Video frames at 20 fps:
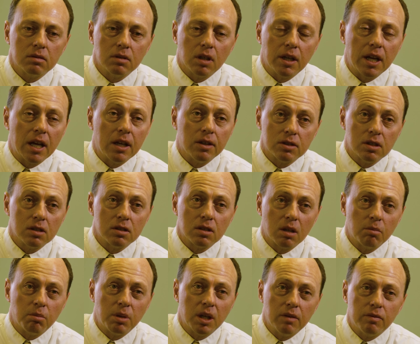analysis
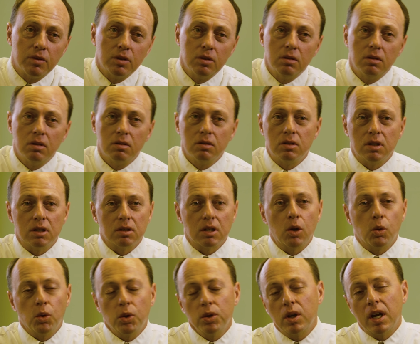on pet food
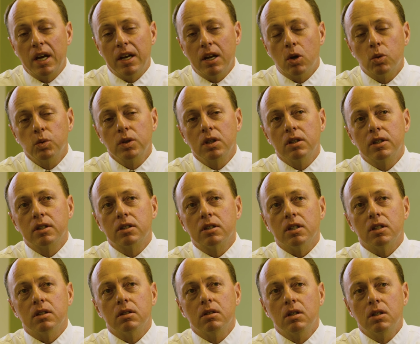and only looked
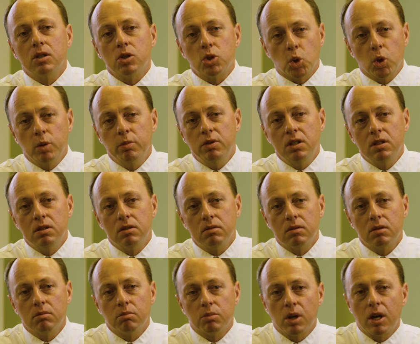at soybean
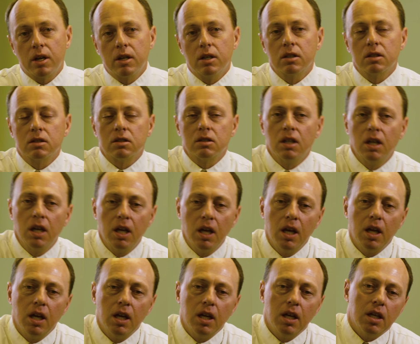products.
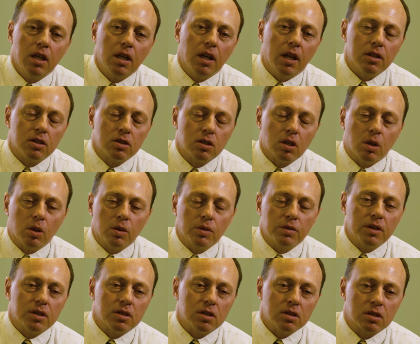And so
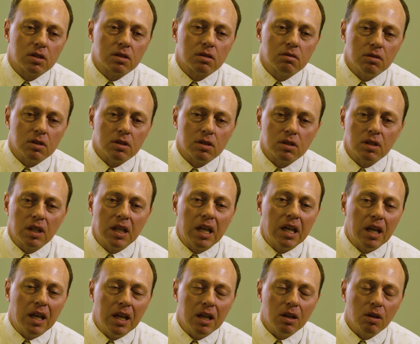this is
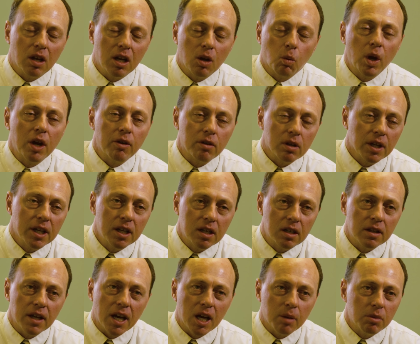in a way related to
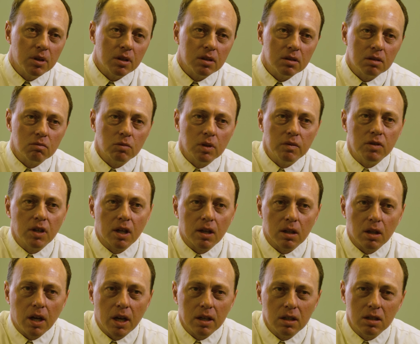that, but we've done a
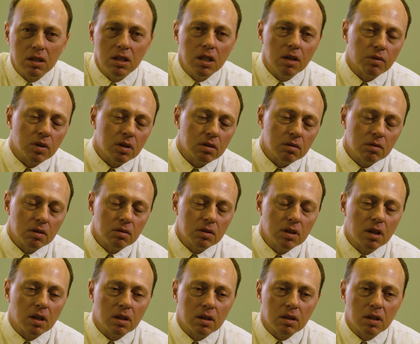lot different,
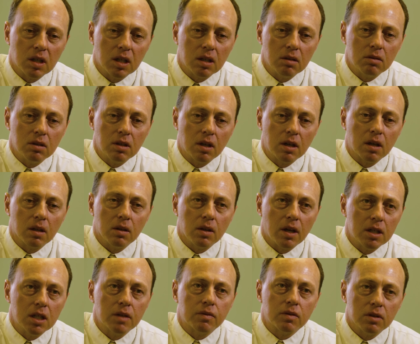done it a
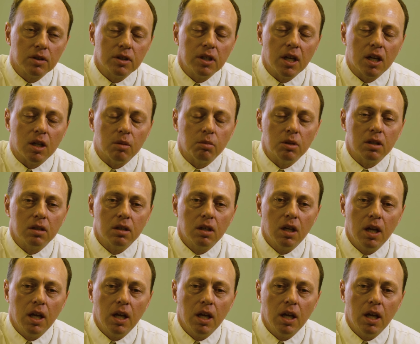lot differently now. But